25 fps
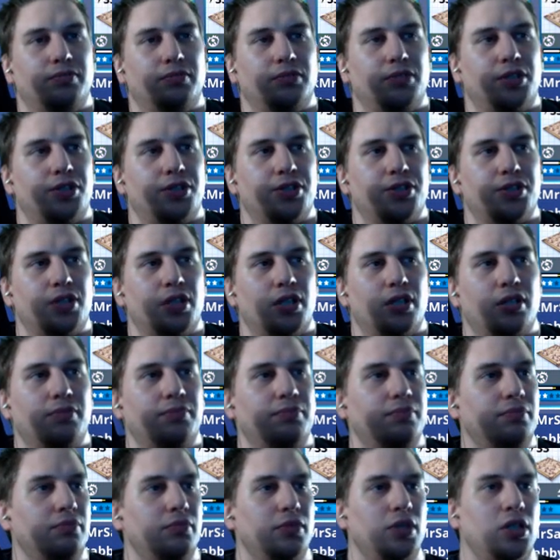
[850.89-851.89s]
They're just neat.
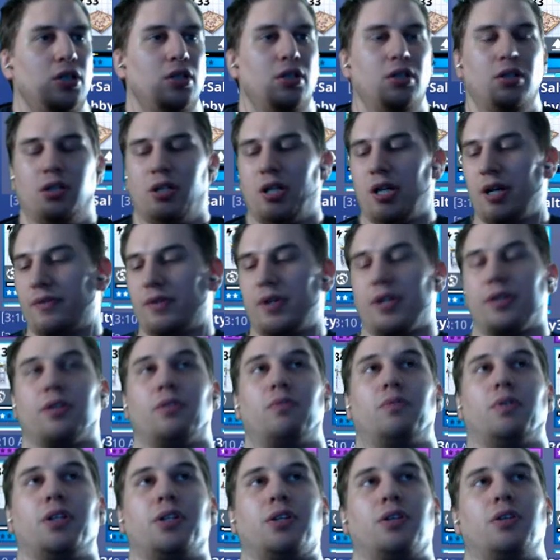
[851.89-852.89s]
I have nothing
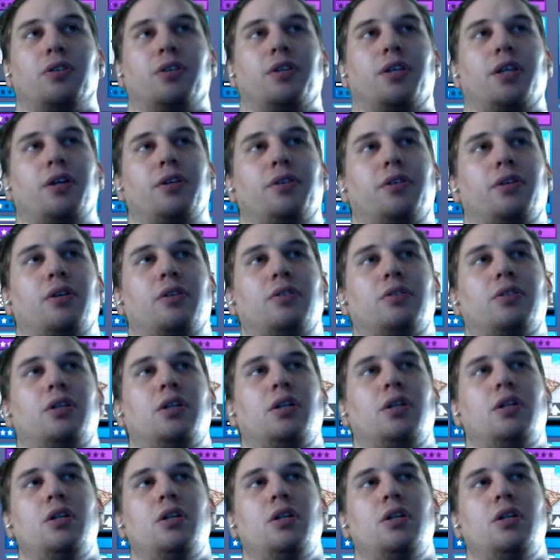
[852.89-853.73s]
really good there though.